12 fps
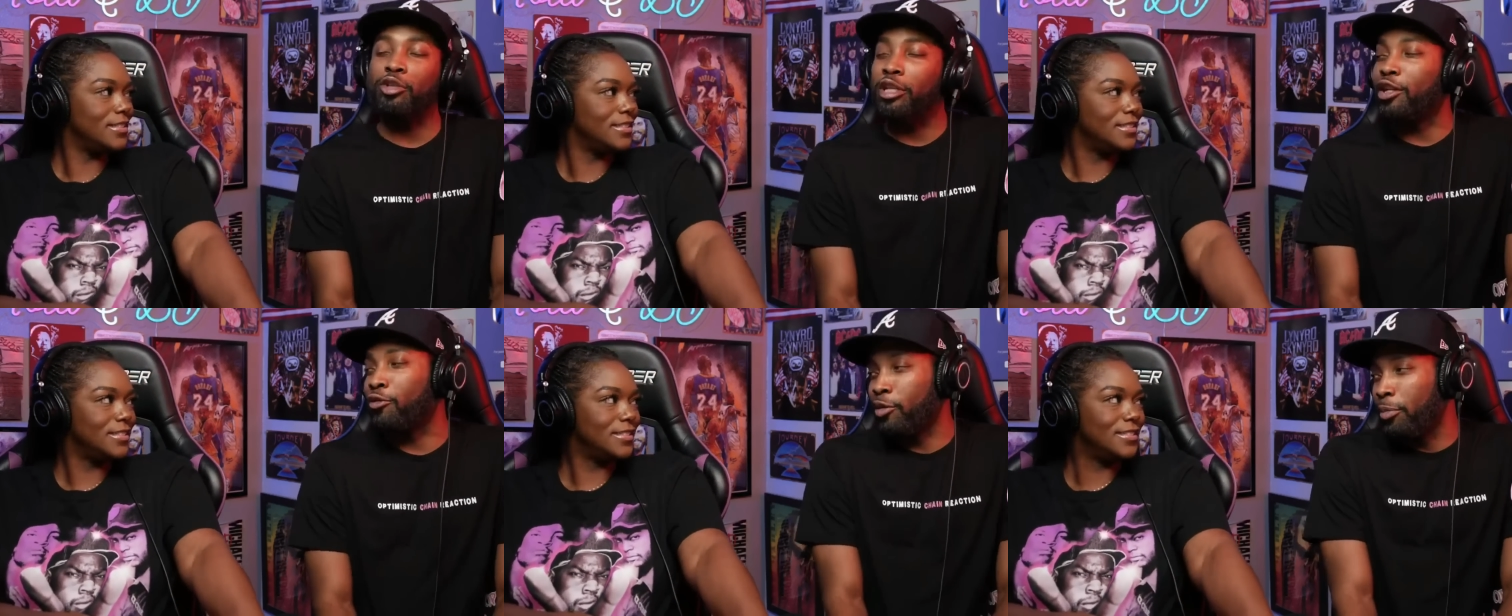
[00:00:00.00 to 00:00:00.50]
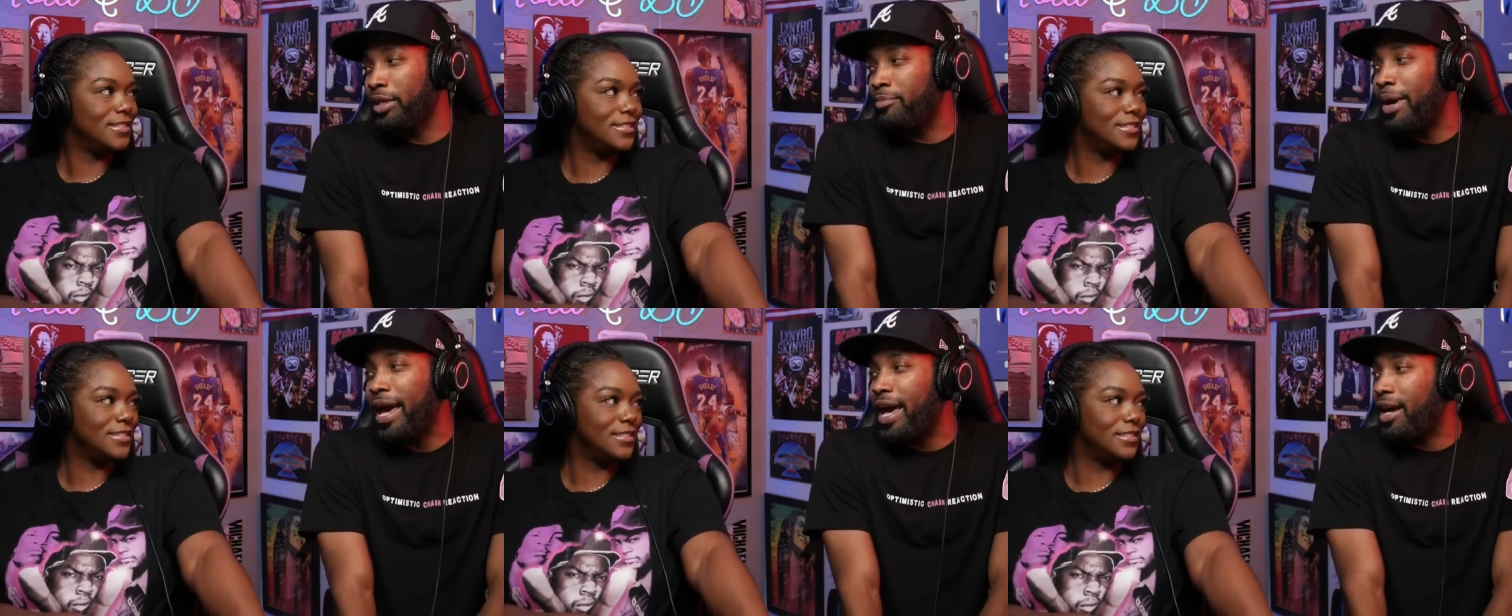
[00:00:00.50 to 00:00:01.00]
Speaker 1: the groupies
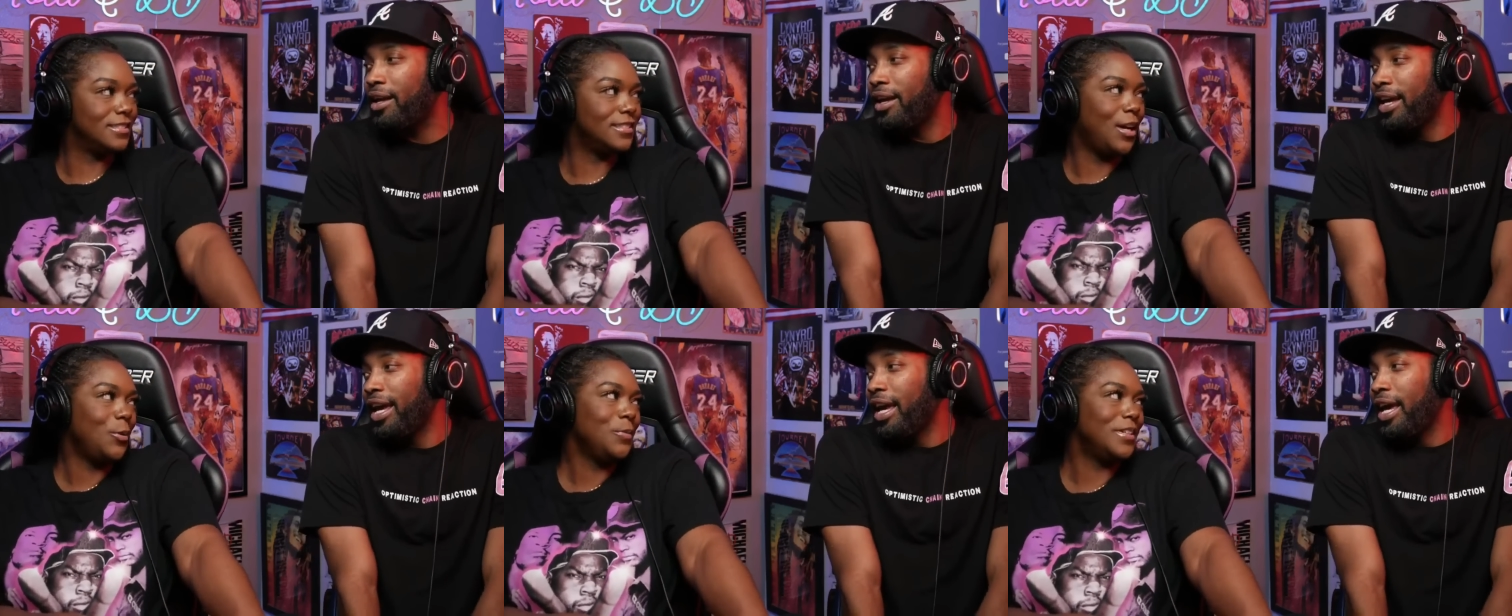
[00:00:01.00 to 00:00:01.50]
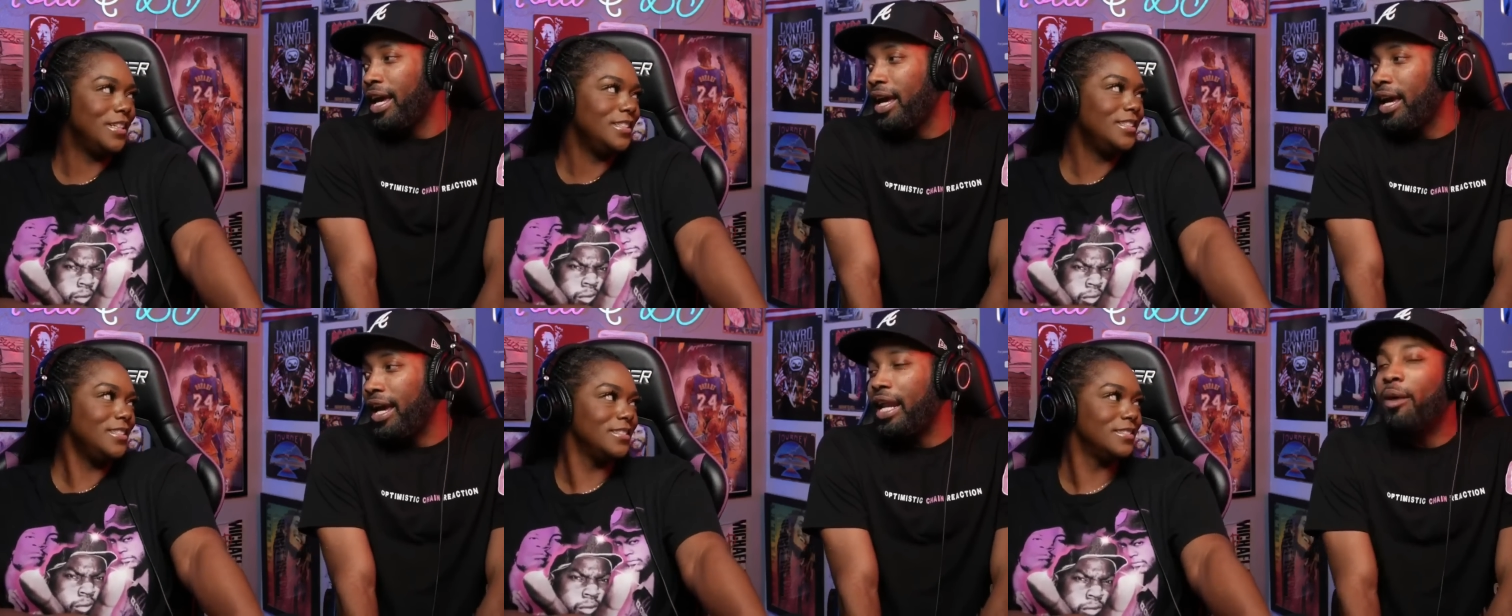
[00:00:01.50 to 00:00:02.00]
bad. No good.
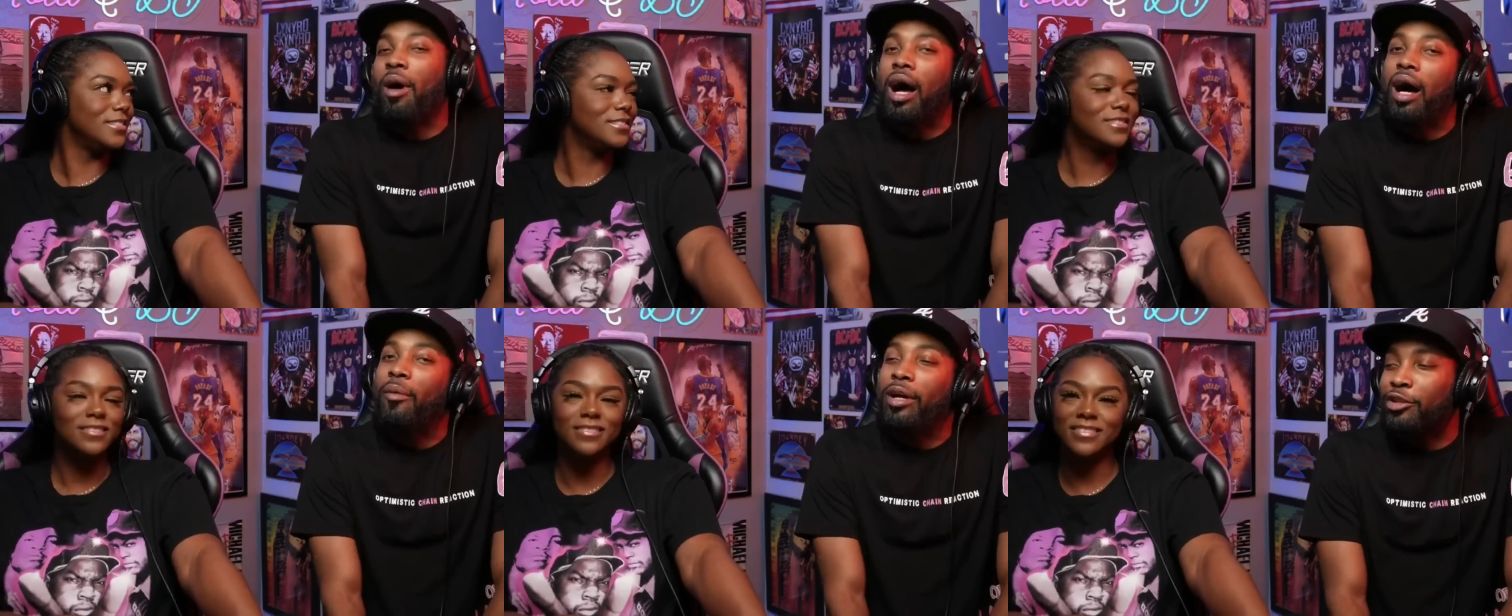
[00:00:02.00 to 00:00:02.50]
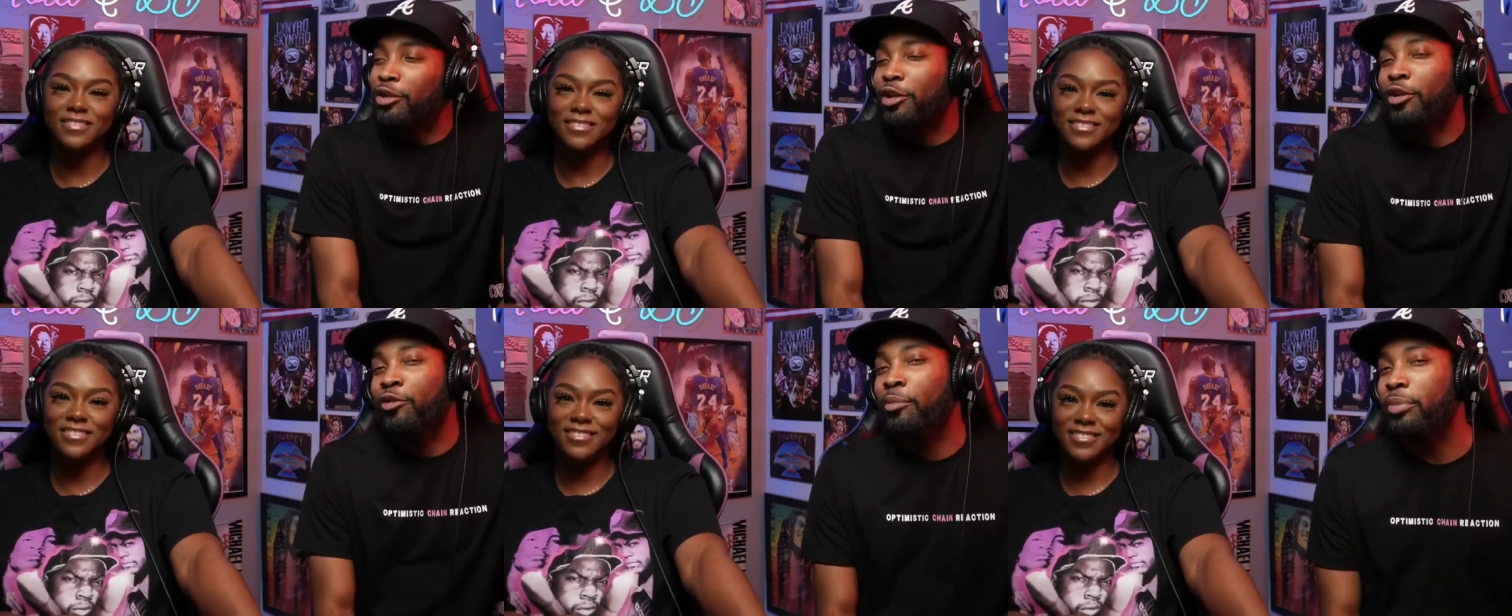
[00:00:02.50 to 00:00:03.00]
And they were always hear the
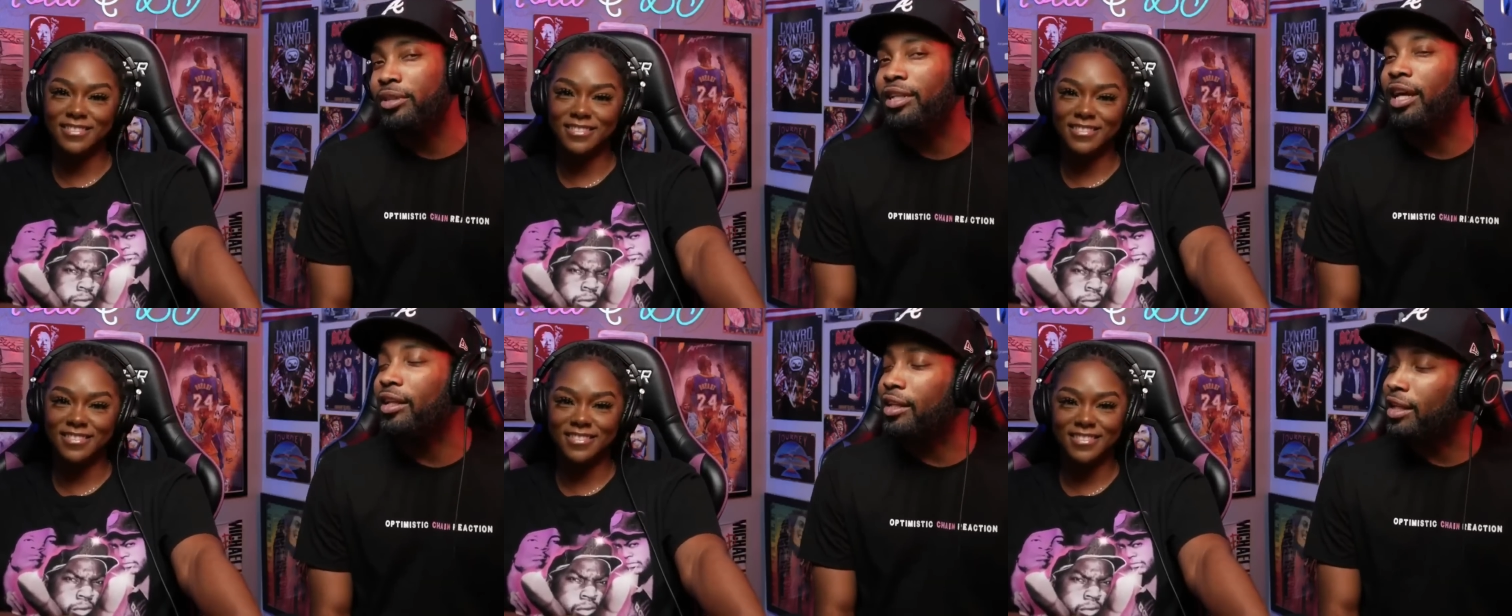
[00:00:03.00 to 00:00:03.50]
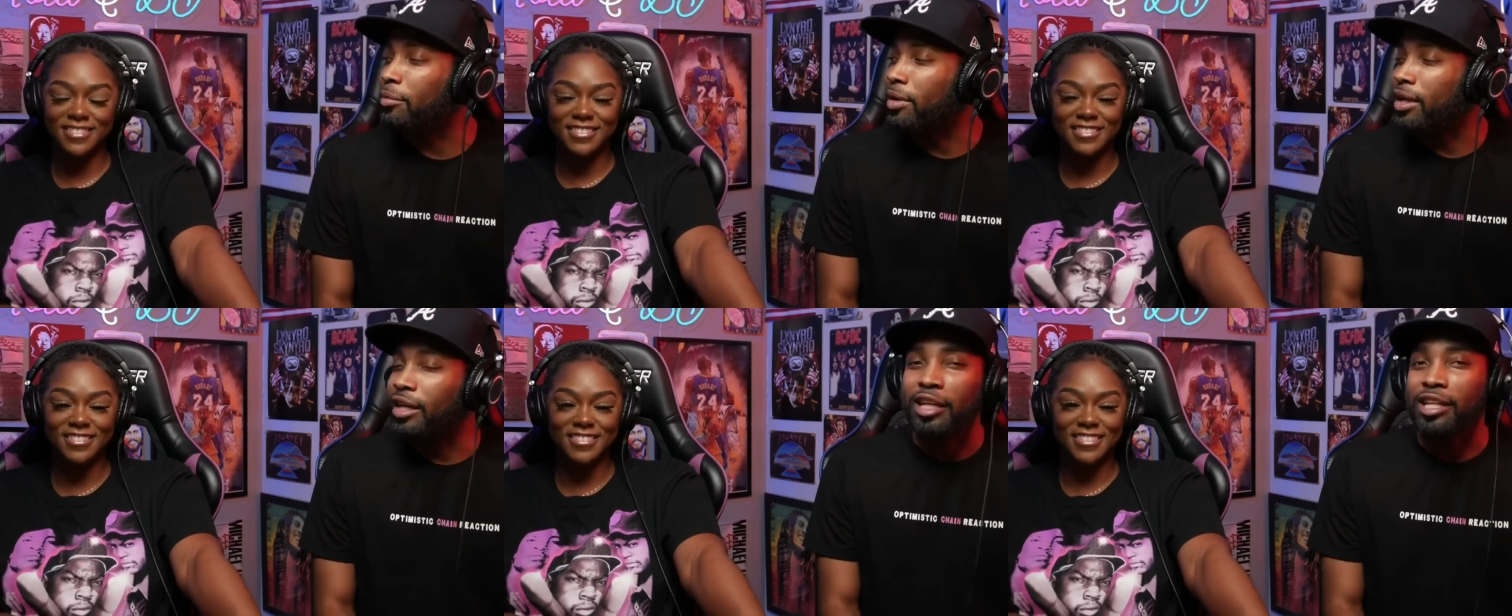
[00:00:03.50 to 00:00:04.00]
groupies telling them,
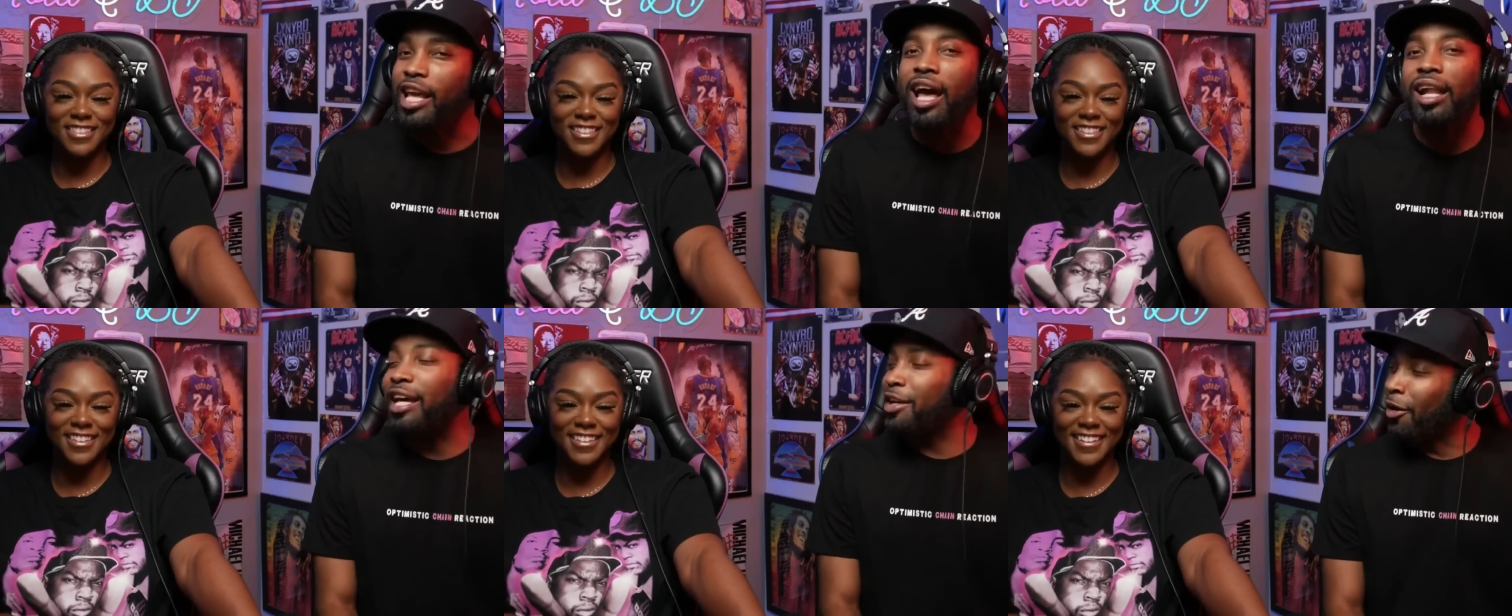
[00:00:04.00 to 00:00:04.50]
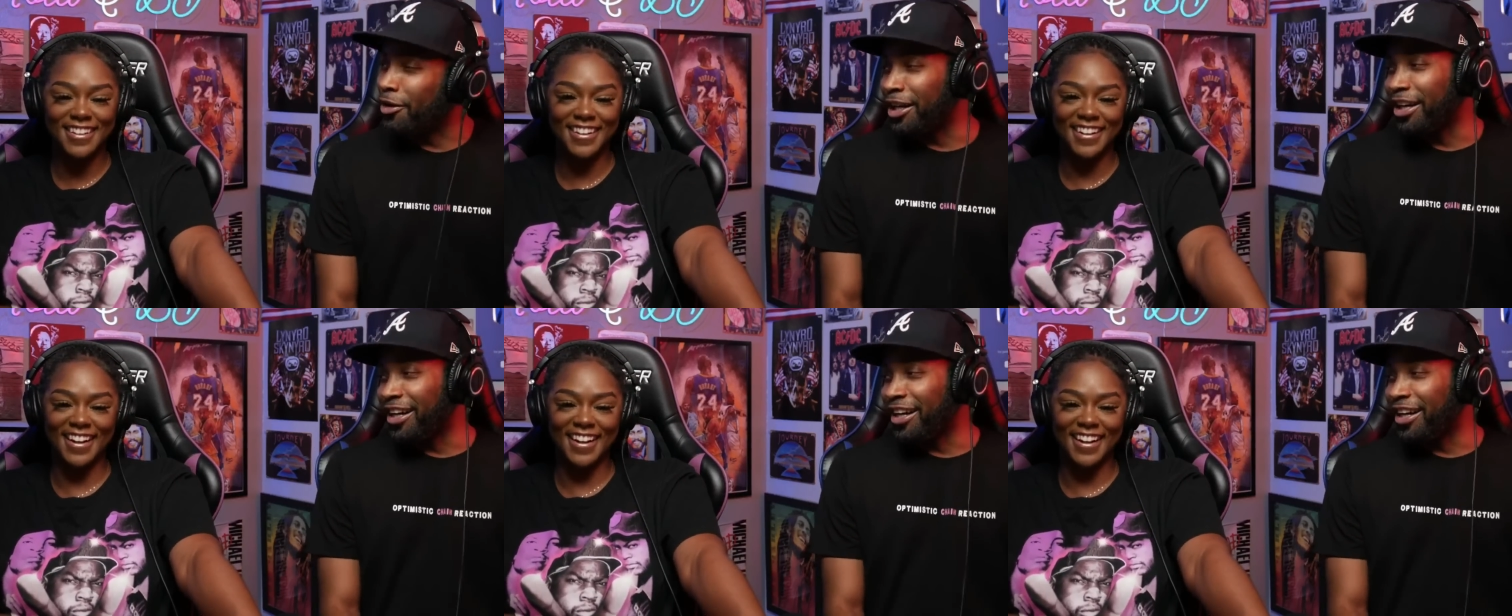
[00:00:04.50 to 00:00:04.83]
"Y'all ain't no good.